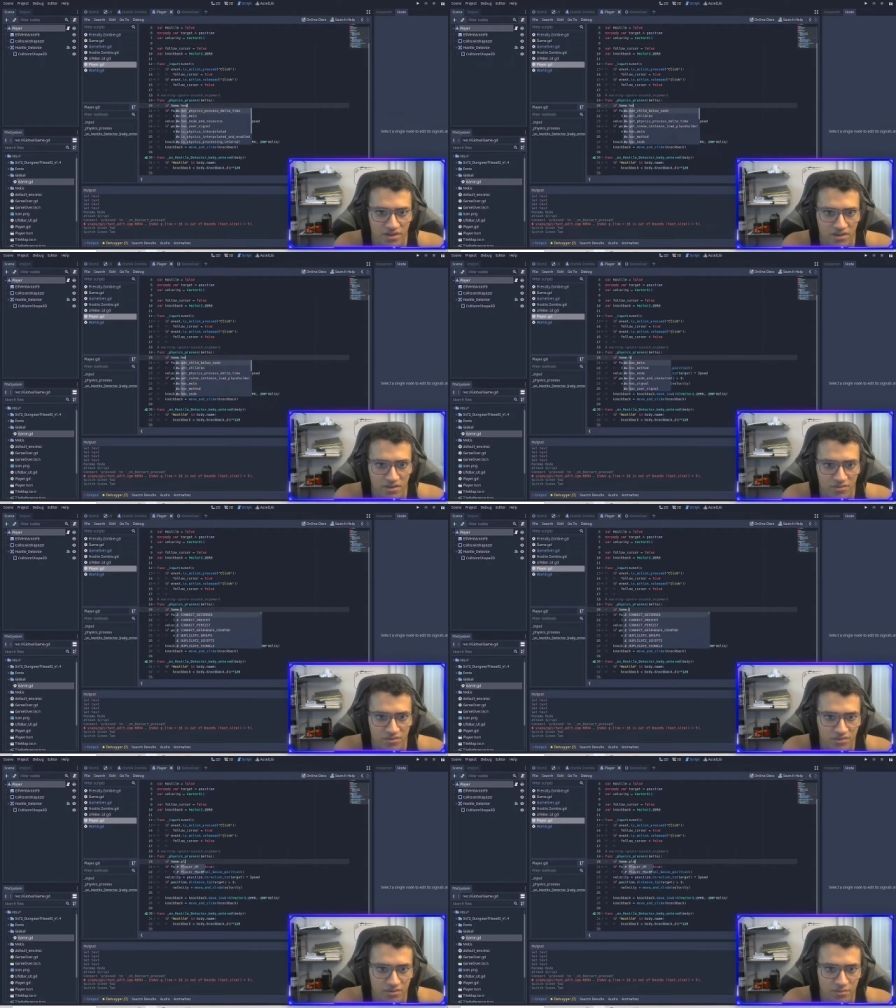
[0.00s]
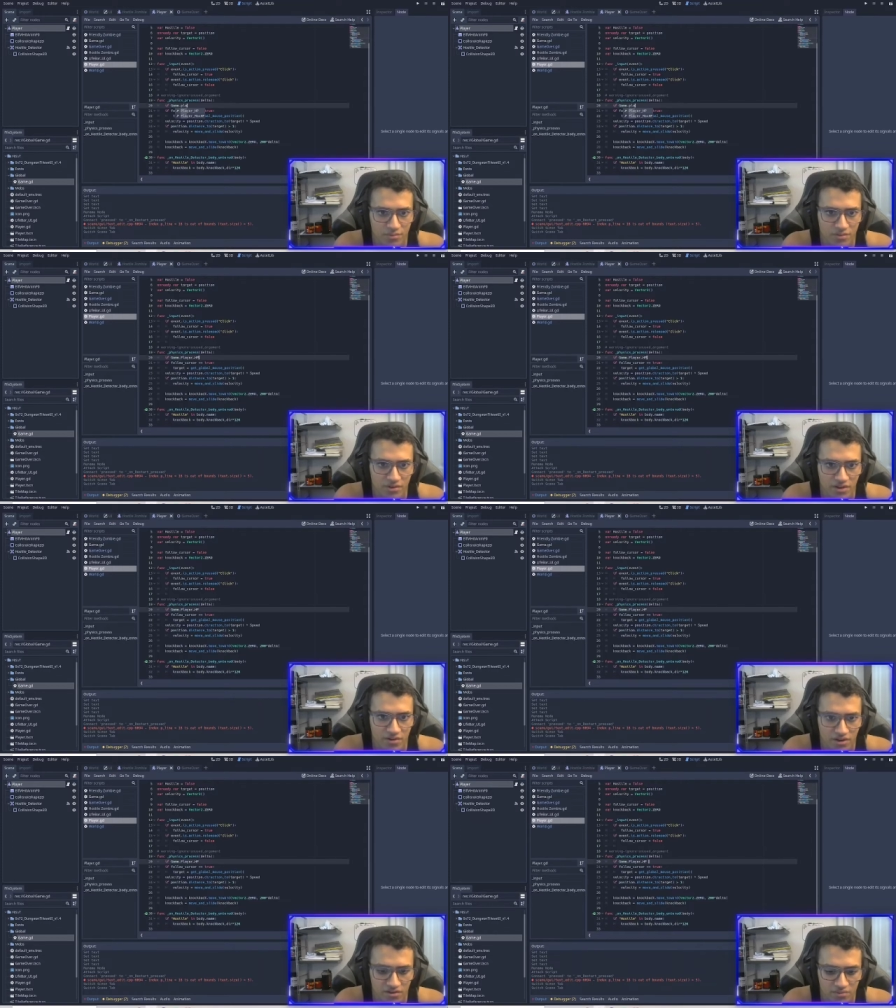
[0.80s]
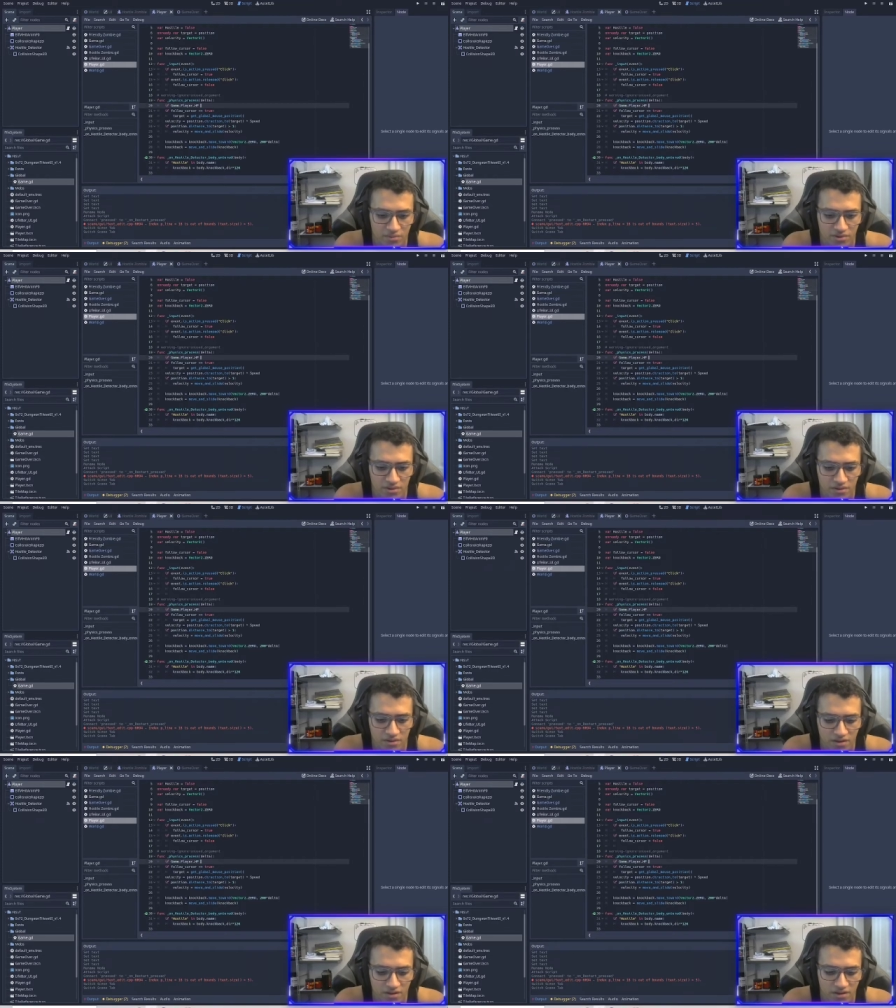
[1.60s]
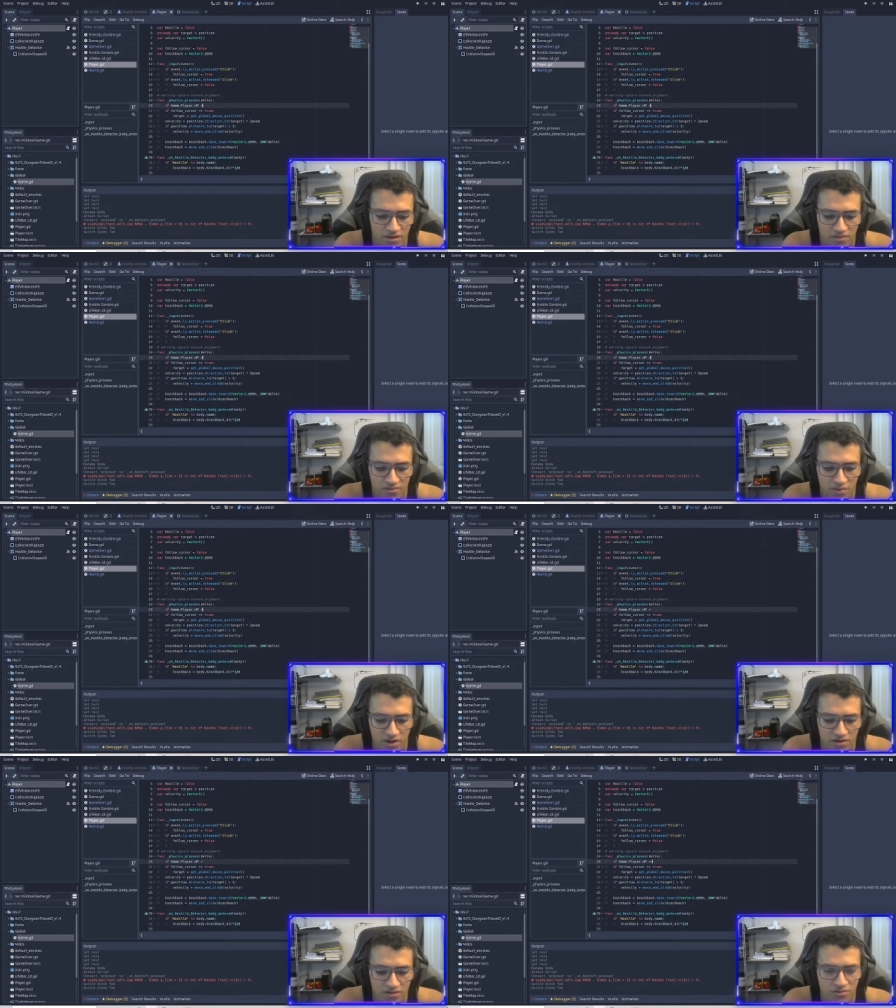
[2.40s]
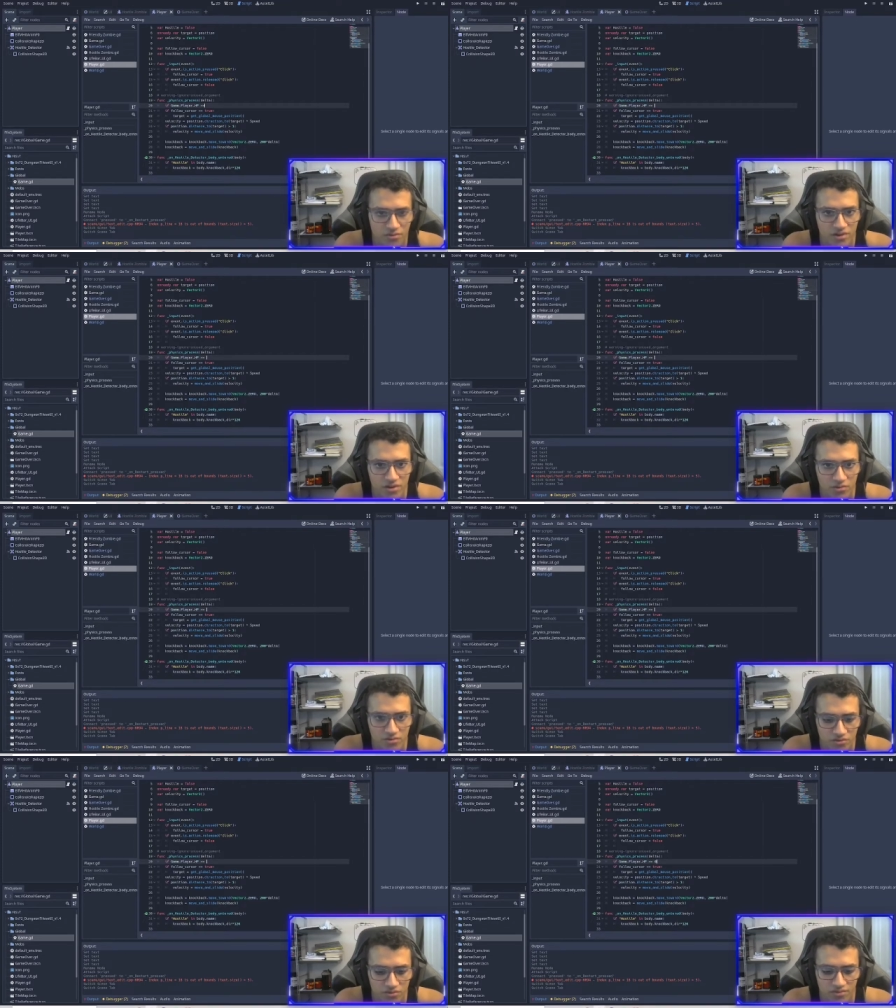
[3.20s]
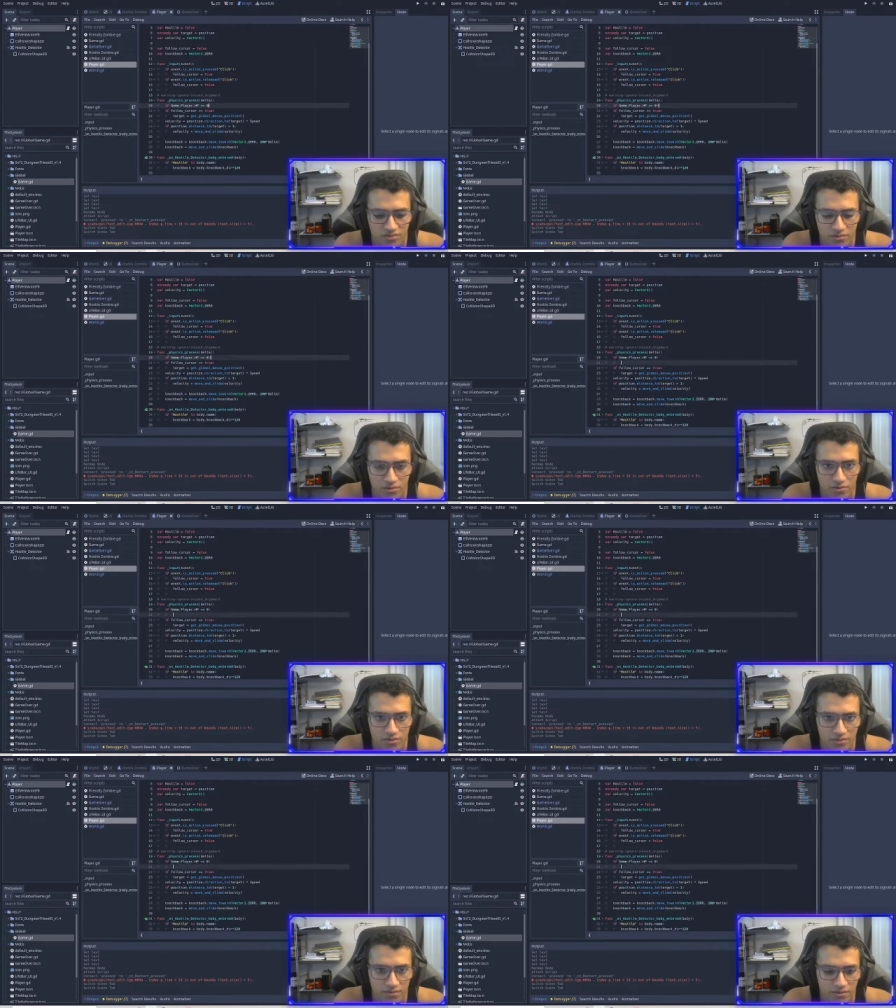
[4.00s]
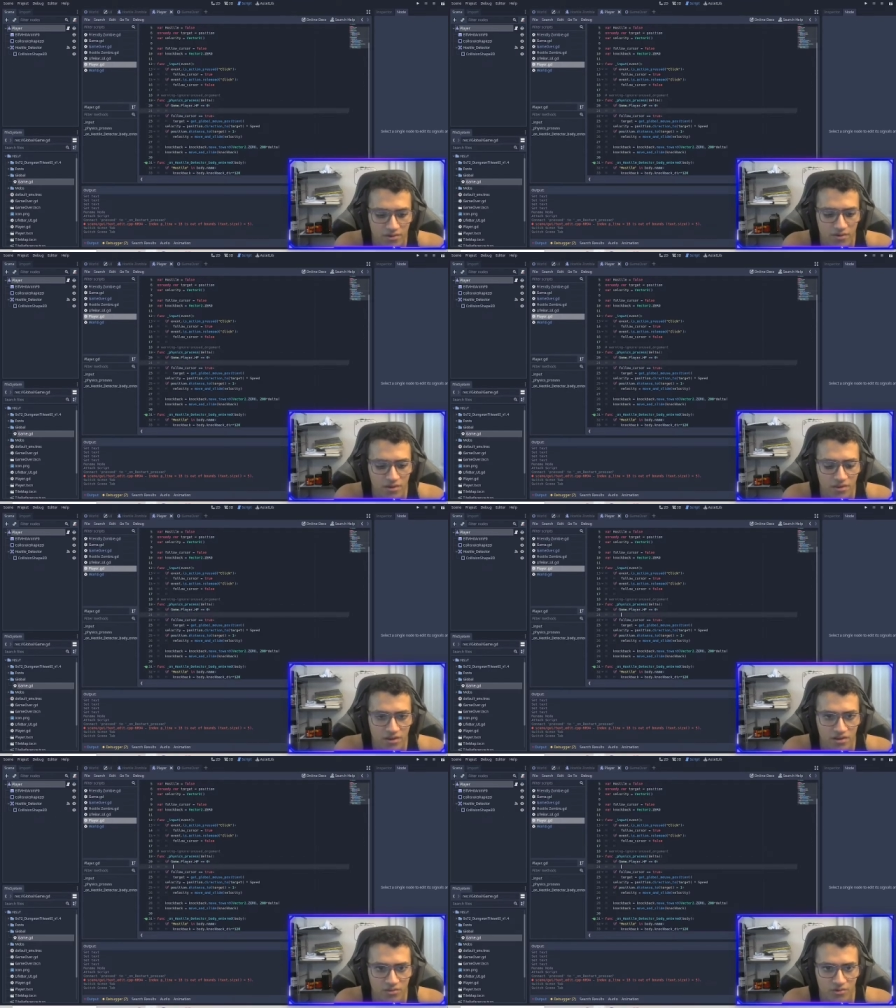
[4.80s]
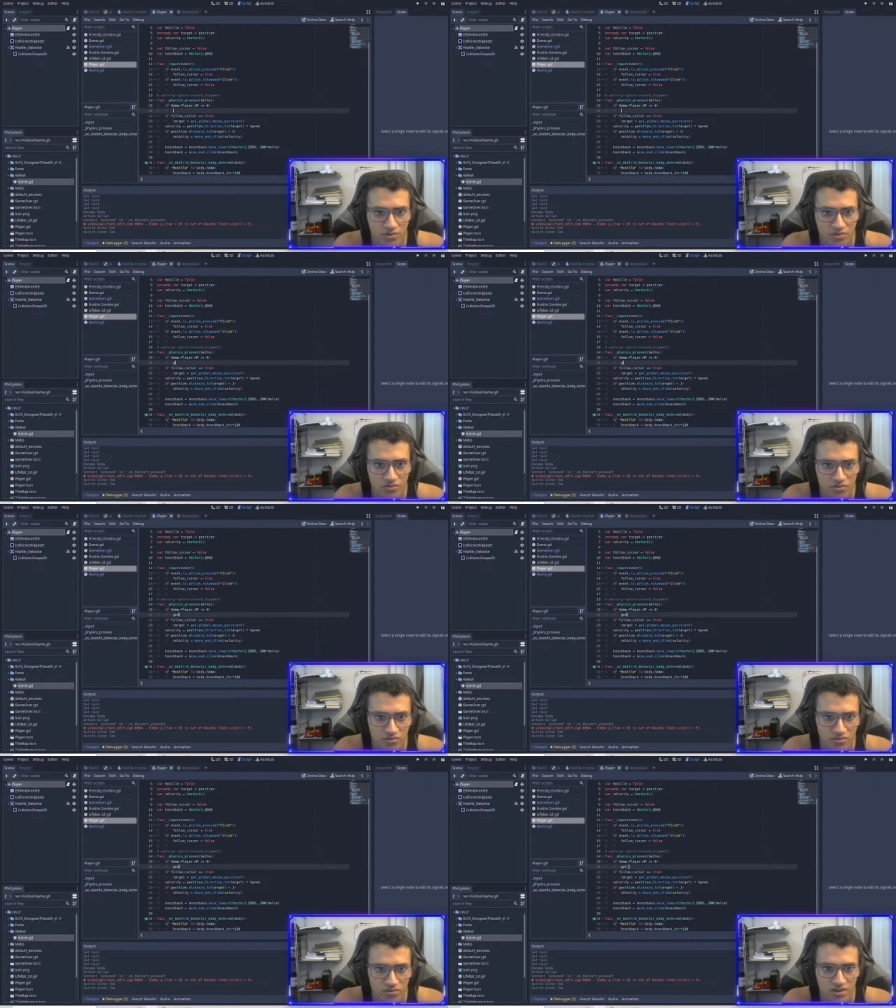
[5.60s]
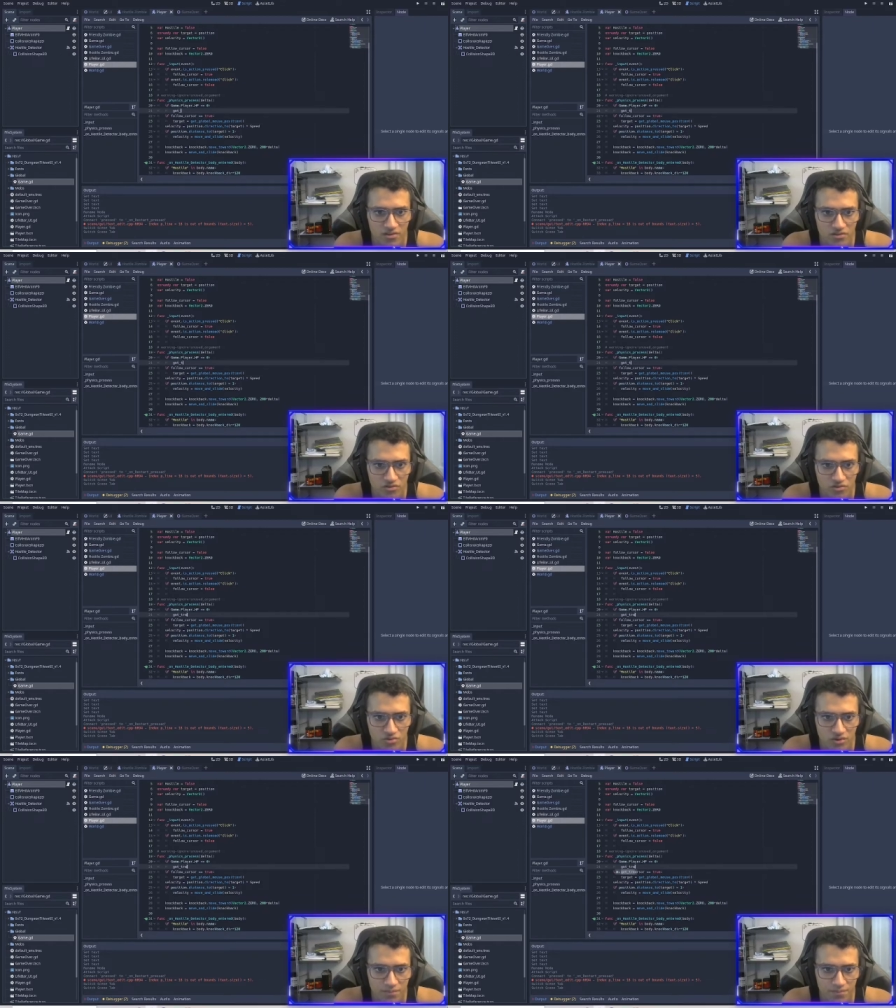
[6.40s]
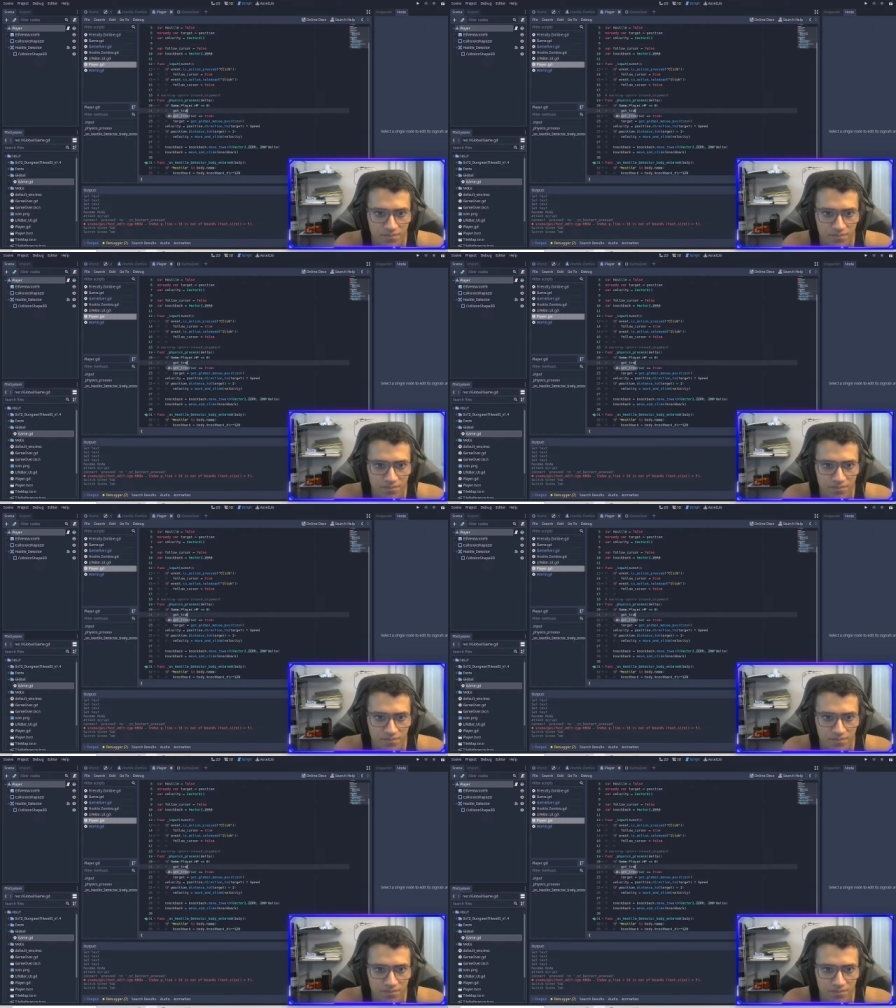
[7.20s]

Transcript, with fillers: If player HP is minus or equal to zero, then we're going to get tree